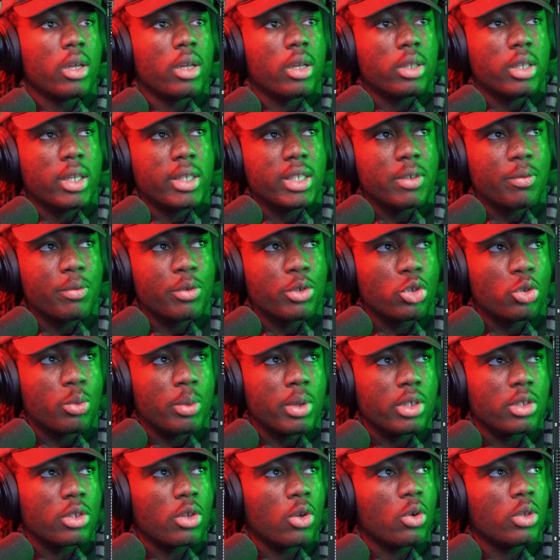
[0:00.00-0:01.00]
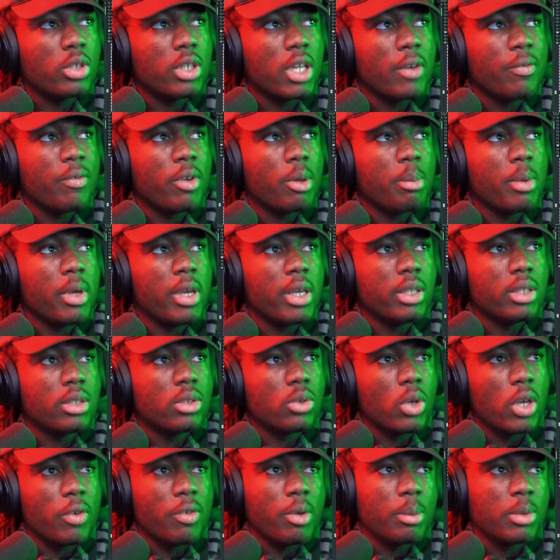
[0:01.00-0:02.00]
Native Instruments called FM8 or
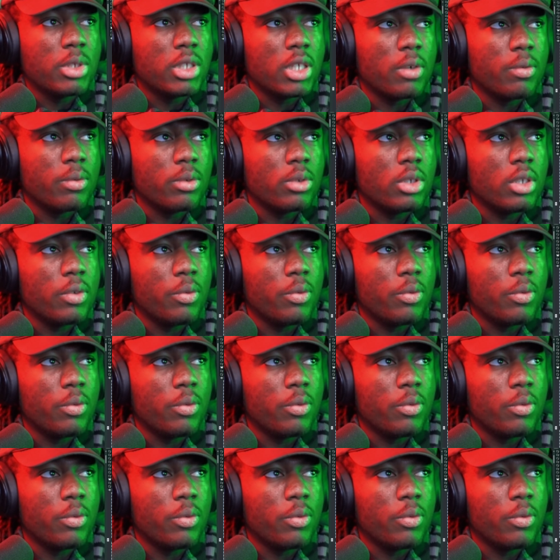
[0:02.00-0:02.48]
FM7.